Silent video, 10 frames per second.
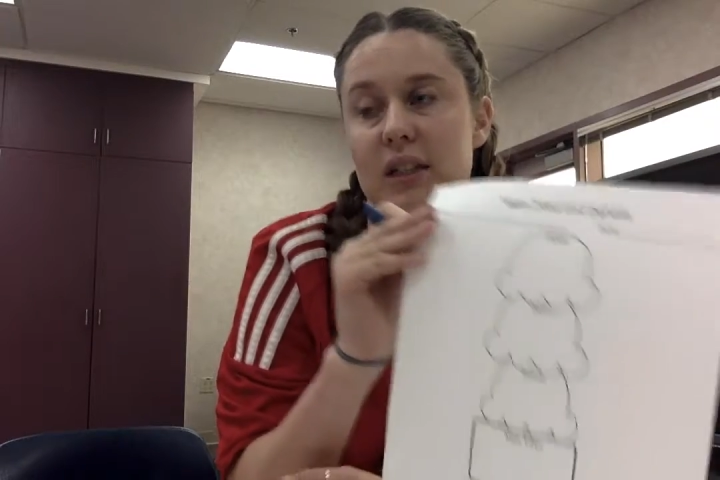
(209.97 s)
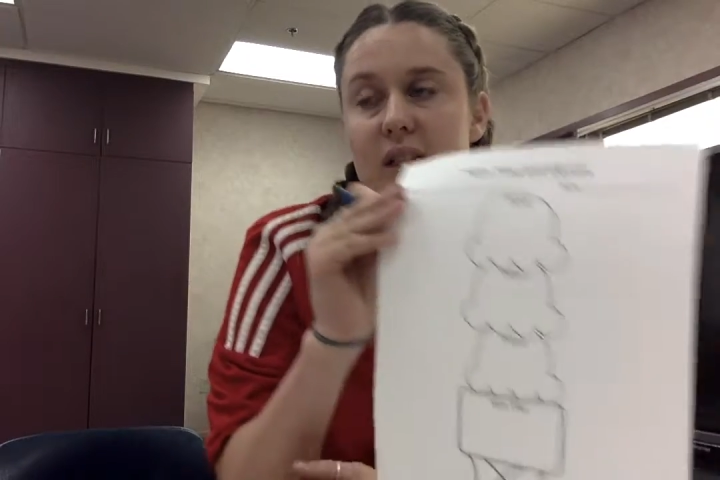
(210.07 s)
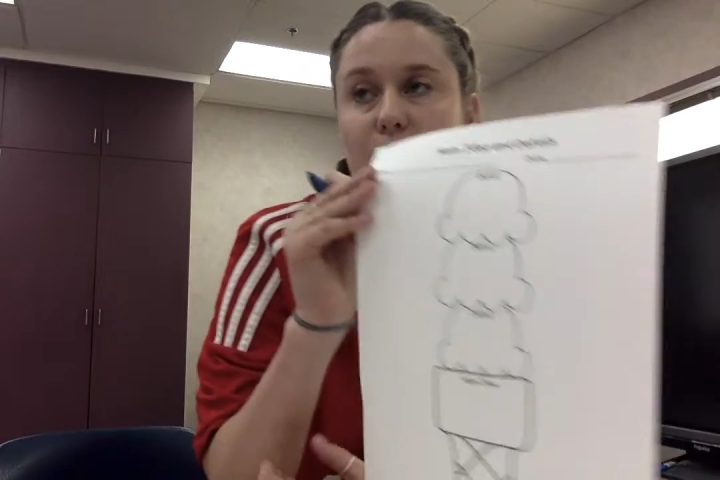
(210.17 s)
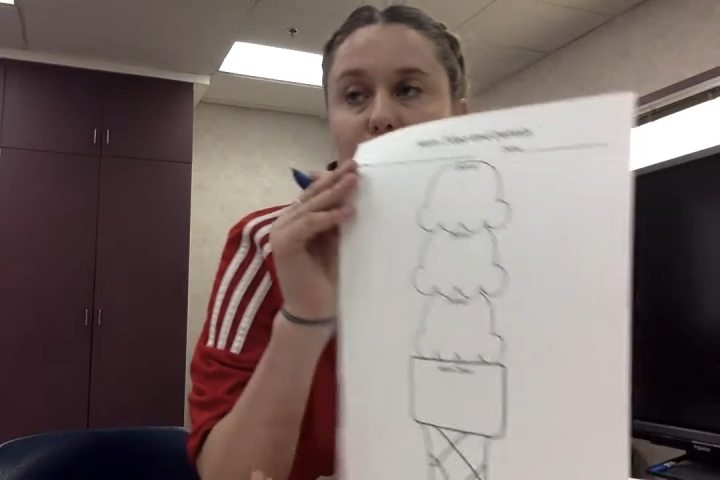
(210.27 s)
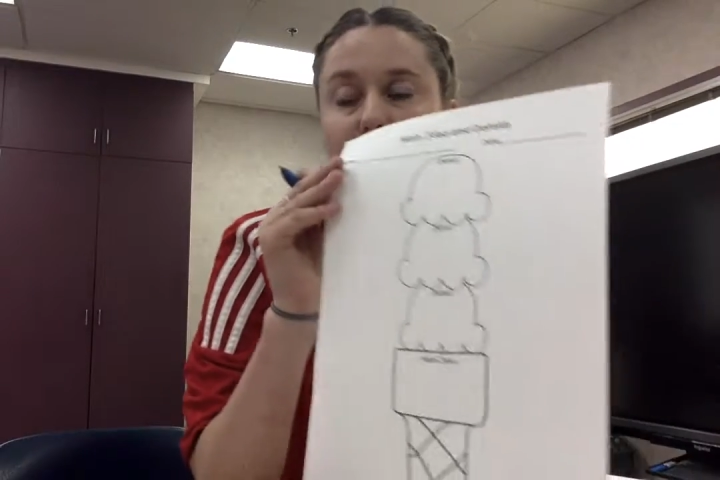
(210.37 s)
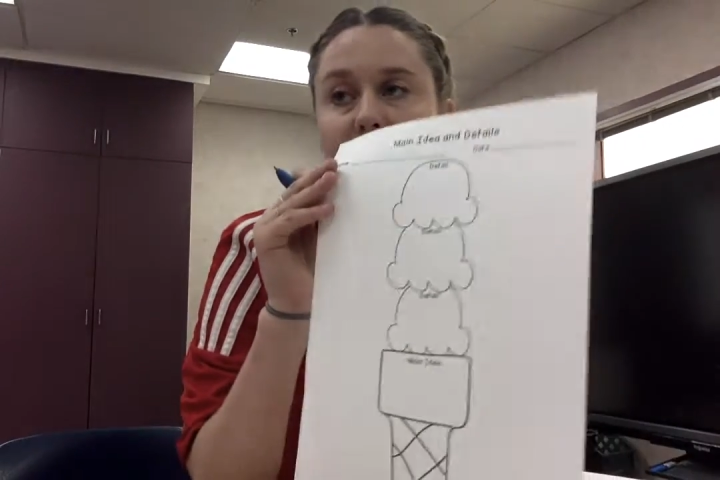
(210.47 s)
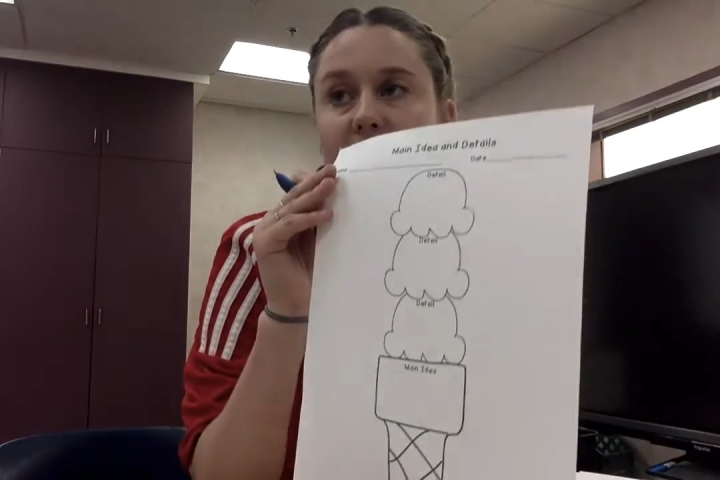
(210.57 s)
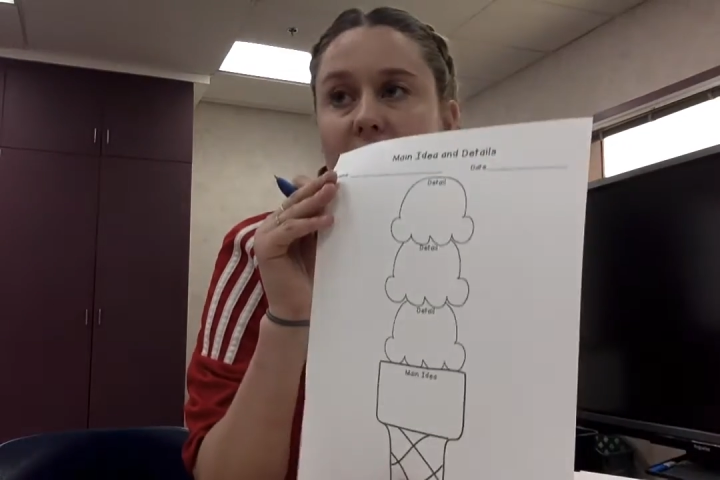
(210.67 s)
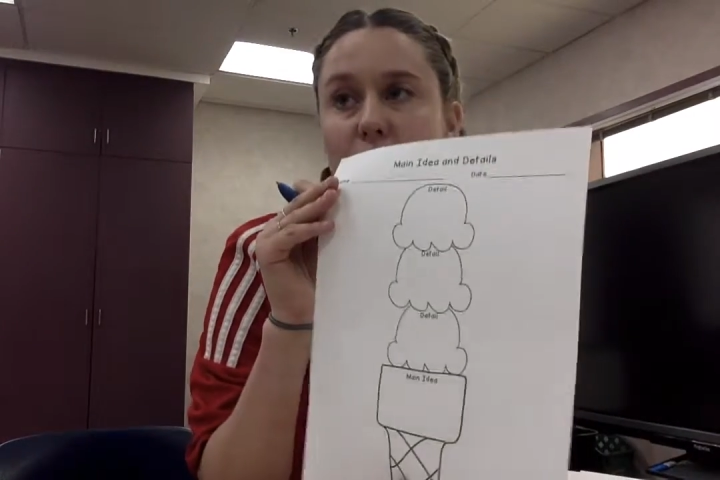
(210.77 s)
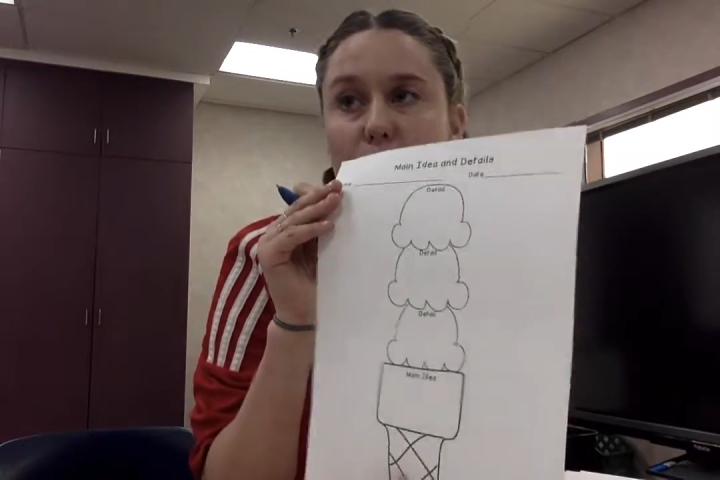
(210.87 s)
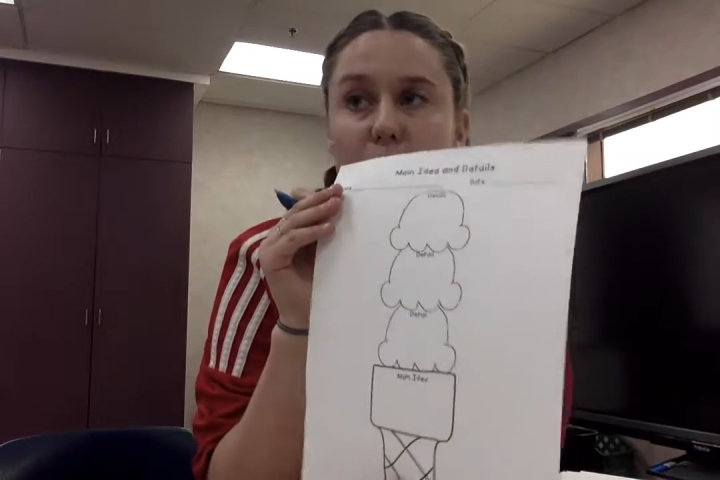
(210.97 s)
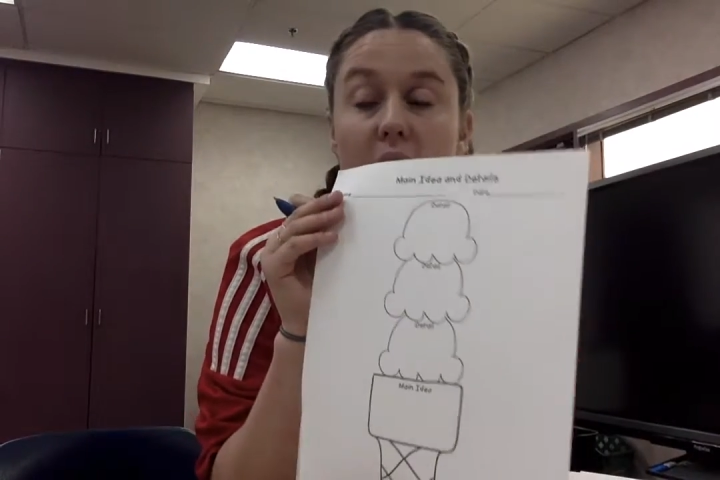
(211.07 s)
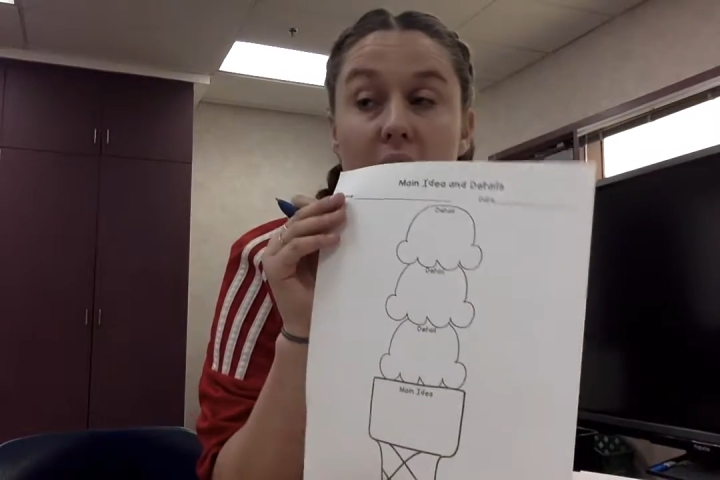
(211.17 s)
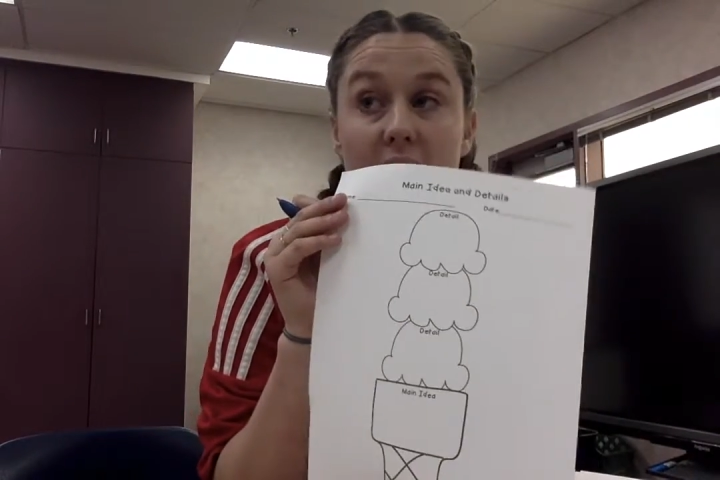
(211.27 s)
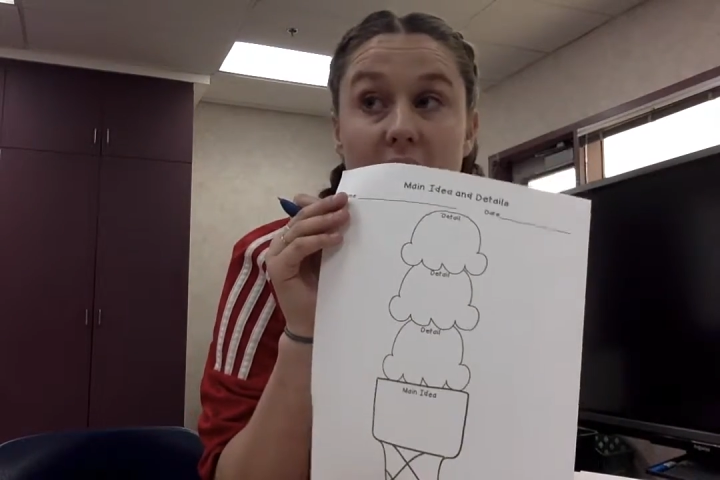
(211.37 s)
Because this was my final
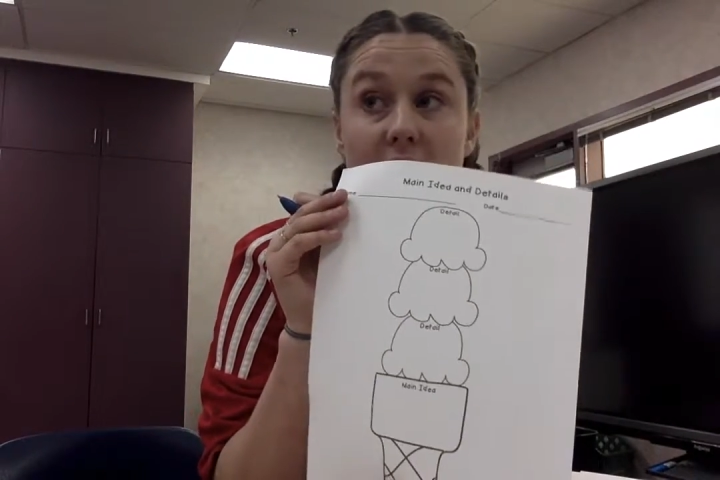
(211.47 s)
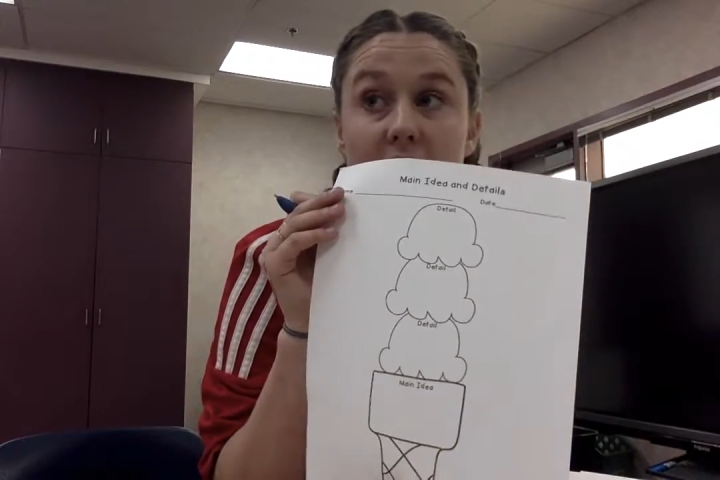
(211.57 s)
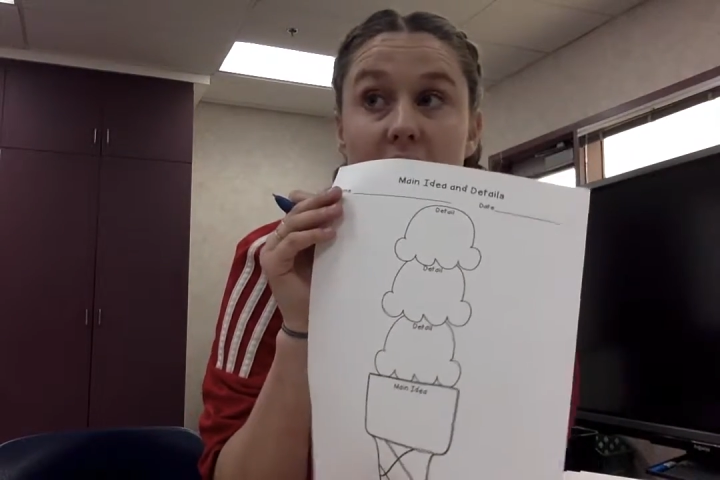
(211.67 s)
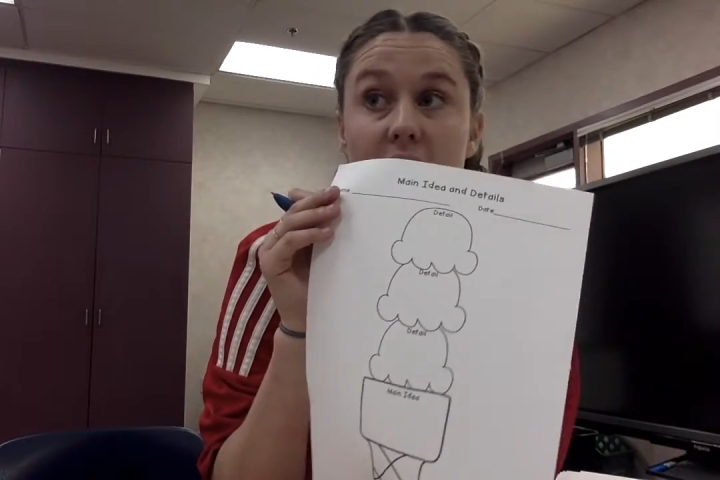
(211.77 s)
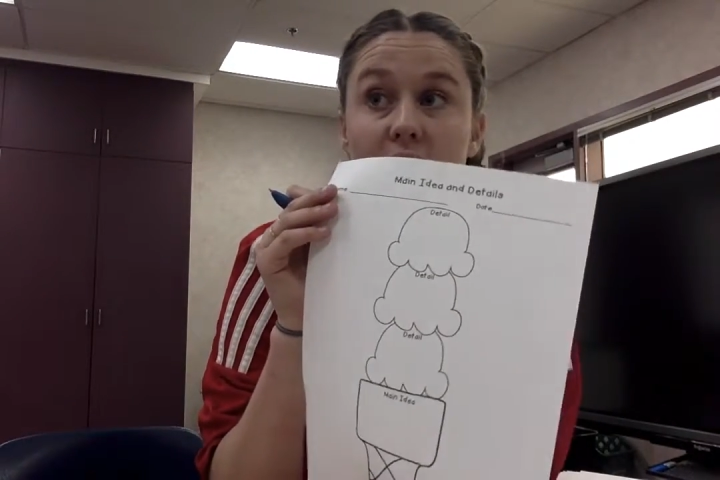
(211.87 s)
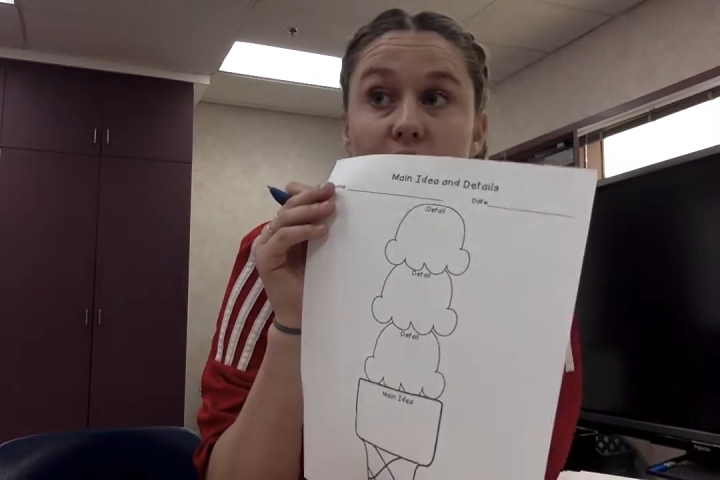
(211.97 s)
product. Mm-hmm.